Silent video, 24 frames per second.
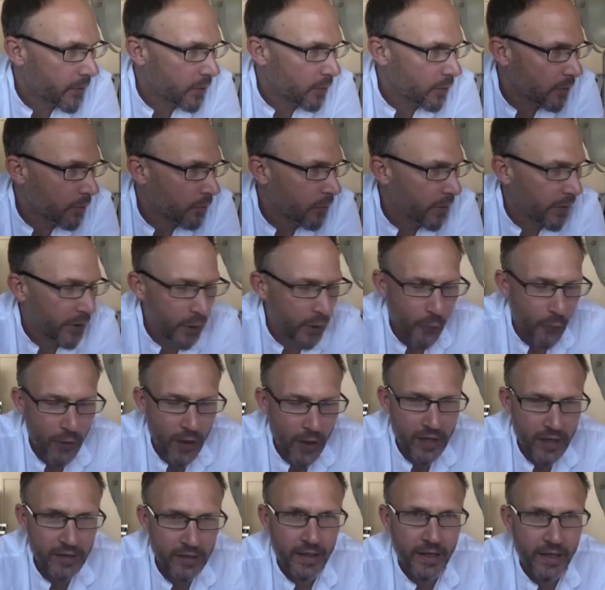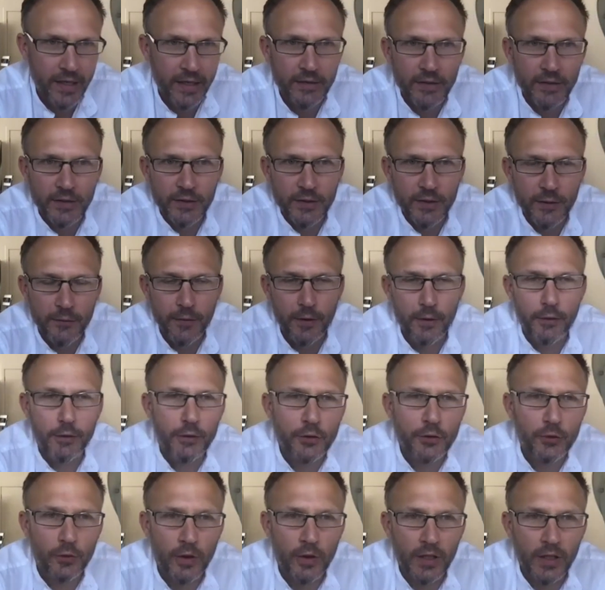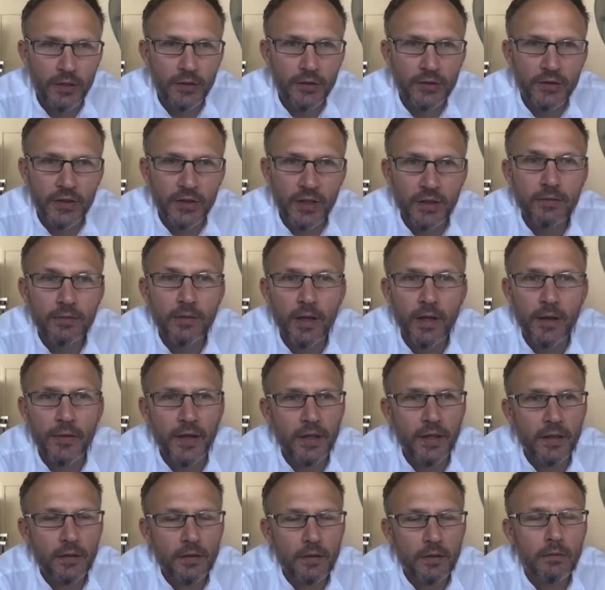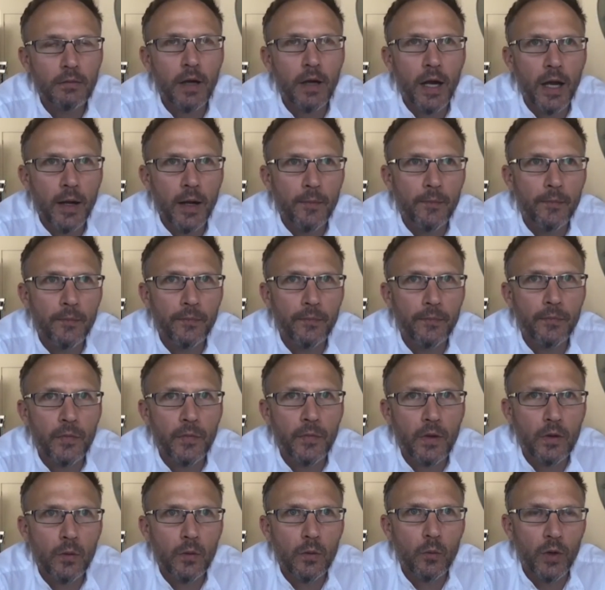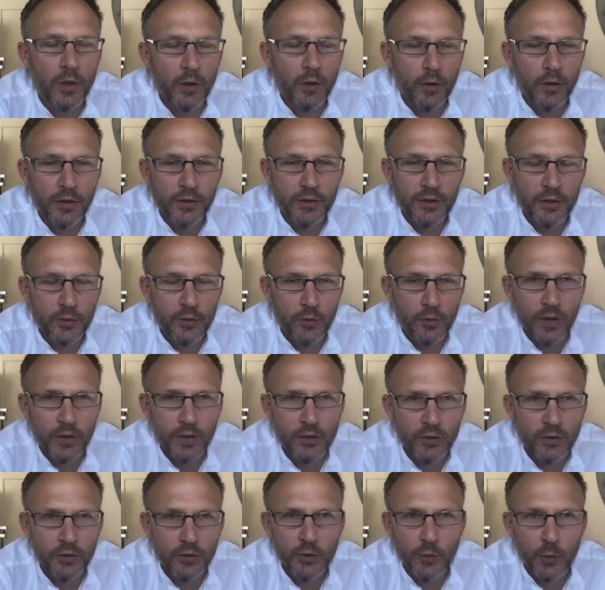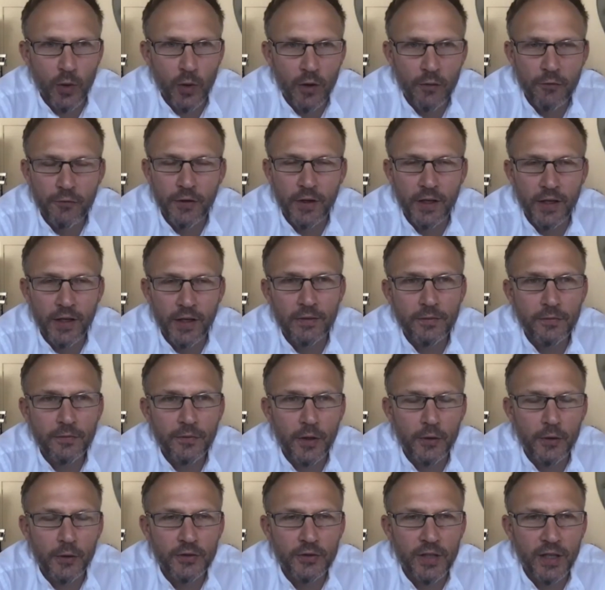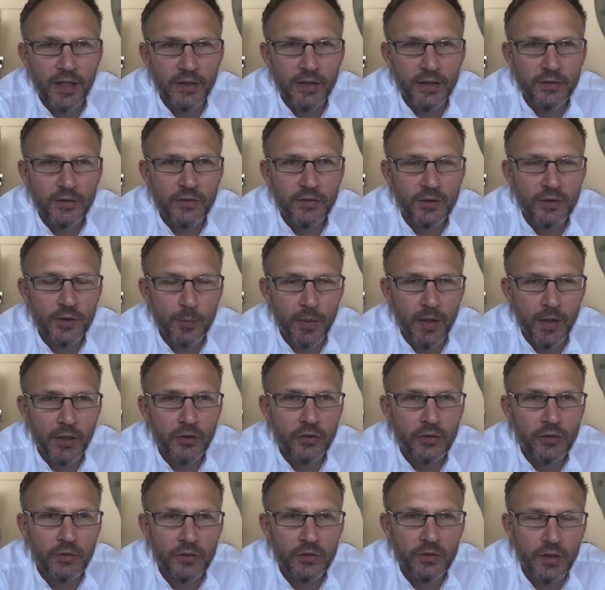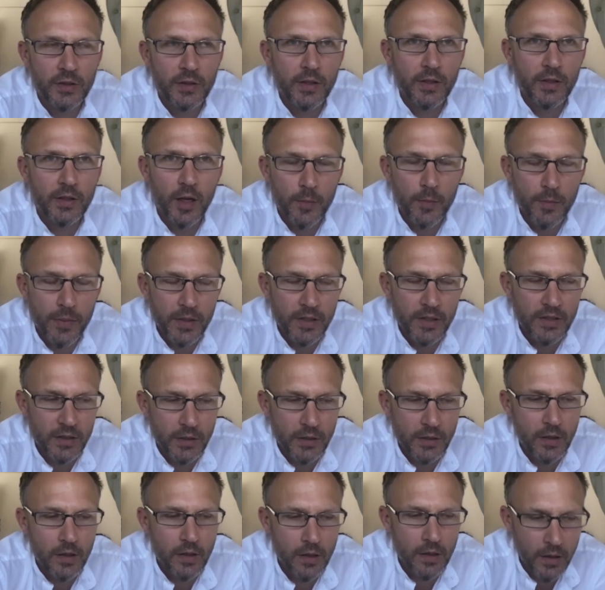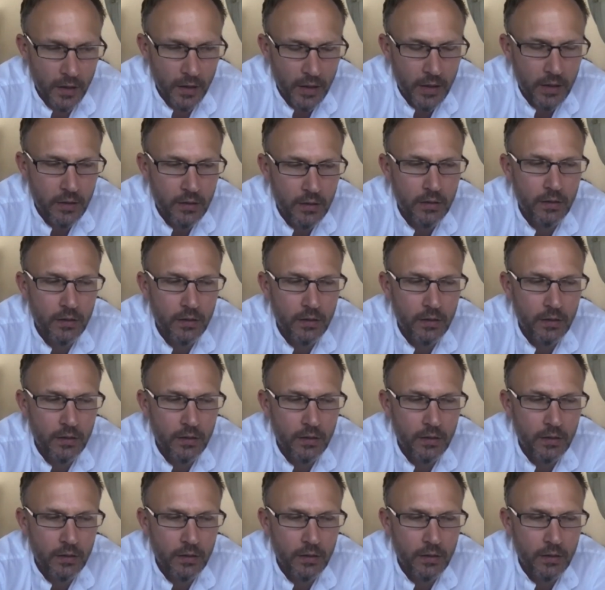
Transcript: We're not there yet is the very short answer, I think. We're not in a situation to offer those tests to patients in the IBD clinic.